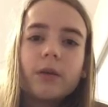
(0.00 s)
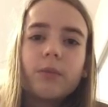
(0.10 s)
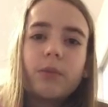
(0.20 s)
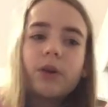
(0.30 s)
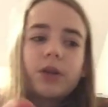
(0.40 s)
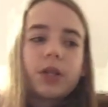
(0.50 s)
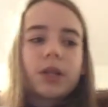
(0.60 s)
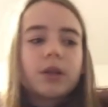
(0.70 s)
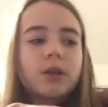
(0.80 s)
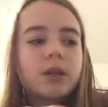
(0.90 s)
but
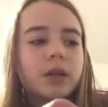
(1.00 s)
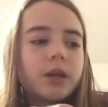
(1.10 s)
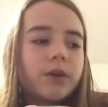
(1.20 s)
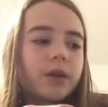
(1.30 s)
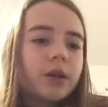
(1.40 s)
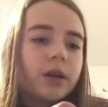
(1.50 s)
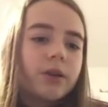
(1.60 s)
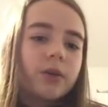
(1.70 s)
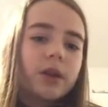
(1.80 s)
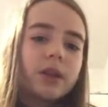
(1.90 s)
now that I
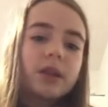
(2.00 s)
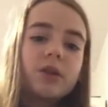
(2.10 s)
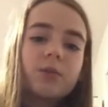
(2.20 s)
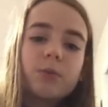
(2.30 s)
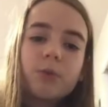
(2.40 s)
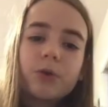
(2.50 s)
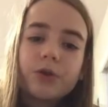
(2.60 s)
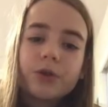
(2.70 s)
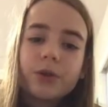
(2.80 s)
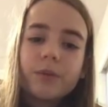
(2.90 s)
know that that is
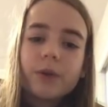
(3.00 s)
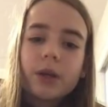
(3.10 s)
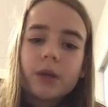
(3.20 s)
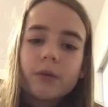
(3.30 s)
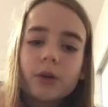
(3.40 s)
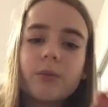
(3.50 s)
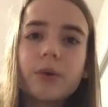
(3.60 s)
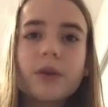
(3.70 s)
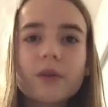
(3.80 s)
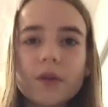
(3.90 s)
proportional, I'm going to
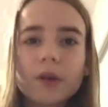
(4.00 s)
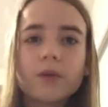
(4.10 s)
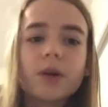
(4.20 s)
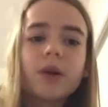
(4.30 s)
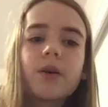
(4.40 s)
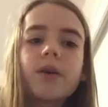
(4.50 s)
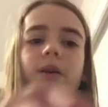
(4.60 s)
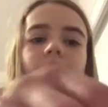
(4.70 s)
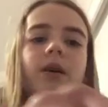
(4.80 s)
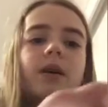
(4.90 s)
put this out here.
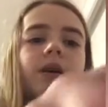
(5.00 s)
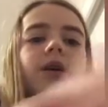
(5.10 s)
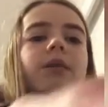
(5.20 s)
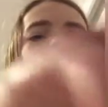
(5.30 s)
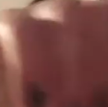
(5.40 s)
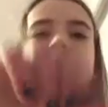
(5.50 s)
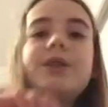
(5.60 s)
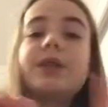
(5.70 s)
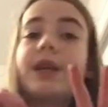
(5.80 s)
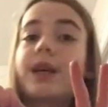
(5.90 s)
I'm going
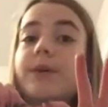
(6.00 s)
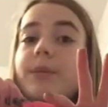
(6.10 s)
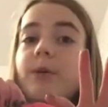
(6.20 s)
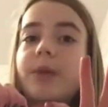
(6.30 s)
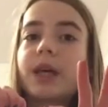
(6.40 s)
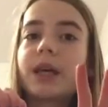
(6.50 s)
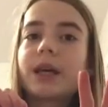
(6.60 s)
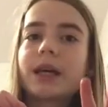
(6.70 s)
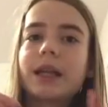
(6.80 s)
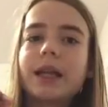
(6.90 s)
to take my pink
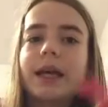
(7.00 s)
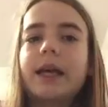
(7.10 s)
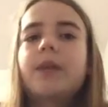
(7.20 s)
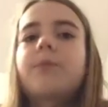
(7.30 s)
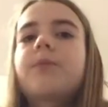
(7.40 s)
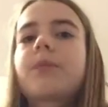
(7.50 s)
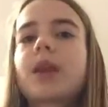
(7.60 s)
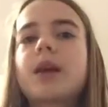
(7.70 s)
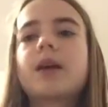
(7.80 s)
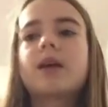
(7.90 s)
clay,
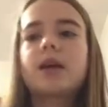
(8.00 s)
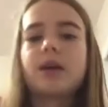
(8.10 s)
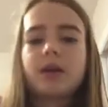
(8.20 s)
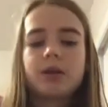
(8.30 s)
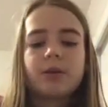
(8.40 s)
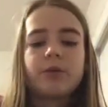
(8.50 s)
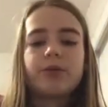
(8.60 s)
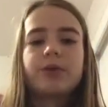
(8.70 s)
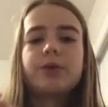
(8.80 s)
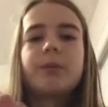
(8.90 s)
and I'm
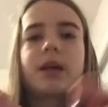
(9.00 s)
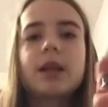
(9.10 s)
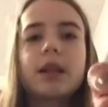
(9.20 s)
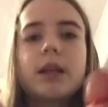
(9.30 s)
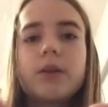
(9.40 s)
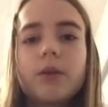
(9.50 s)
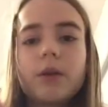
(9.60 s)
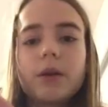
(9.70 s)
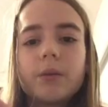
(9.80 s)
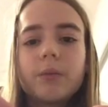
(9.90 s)
going to make little
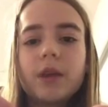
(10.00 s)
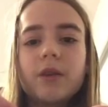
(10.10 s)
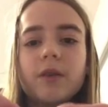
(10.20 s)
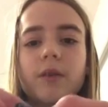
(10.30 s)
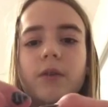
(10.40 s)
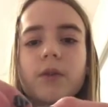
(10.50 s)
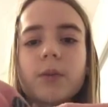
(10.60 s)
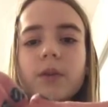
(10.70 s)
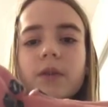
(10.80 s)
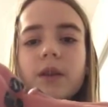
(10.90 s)
pieces to go
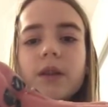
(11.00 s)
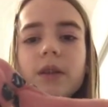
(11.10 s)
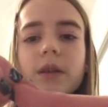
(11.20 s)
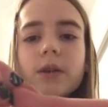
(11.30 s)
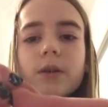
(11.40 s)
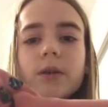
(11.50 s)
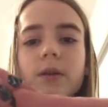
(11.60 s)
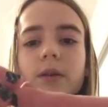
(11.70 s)
inside the ear.